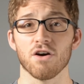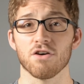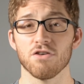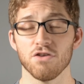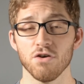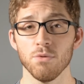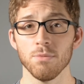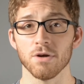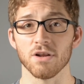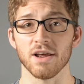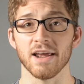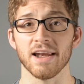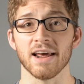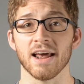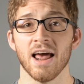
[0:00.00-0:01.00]

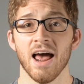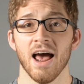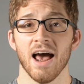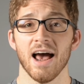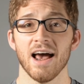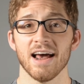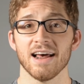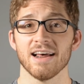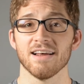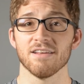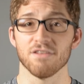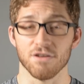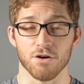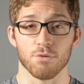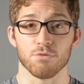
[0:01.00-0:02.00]
accumulating,
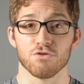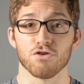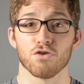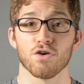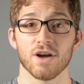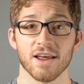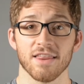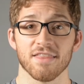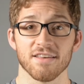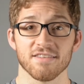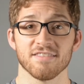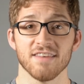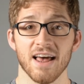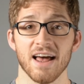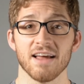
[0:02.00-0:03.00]
during the
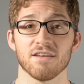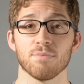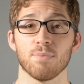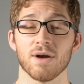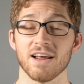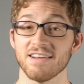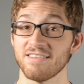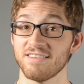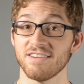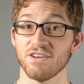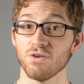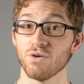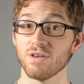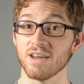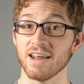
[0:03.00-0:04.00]
set, but I
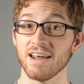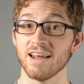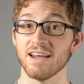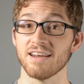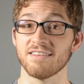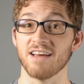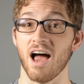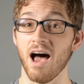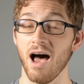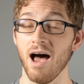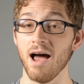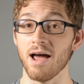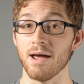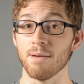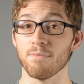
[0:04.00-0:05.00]
still need
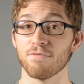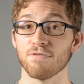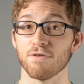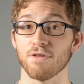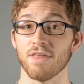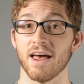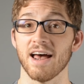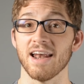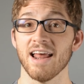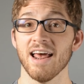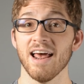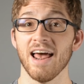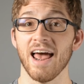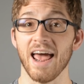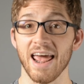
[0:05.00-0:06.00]
time for that
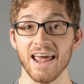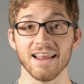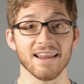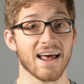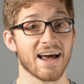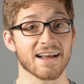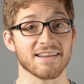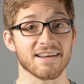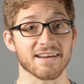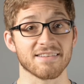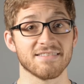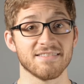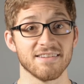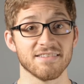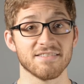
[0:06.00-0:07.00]
alactic
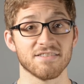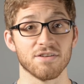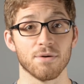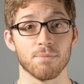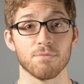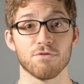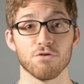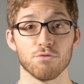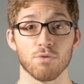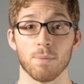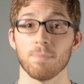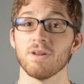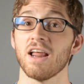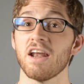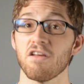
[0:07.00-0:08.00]
system to
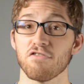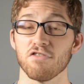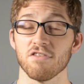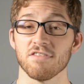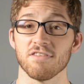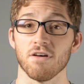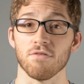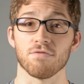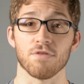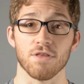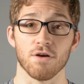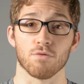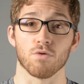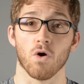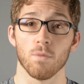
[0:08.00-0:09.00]
replenish itself, for the
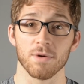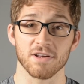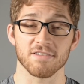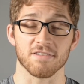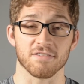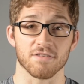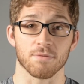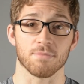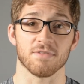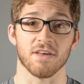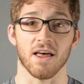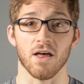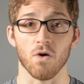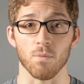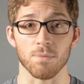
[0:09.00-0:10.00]
aerobic system to
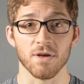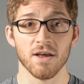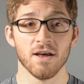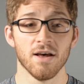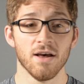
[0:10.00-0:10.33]
help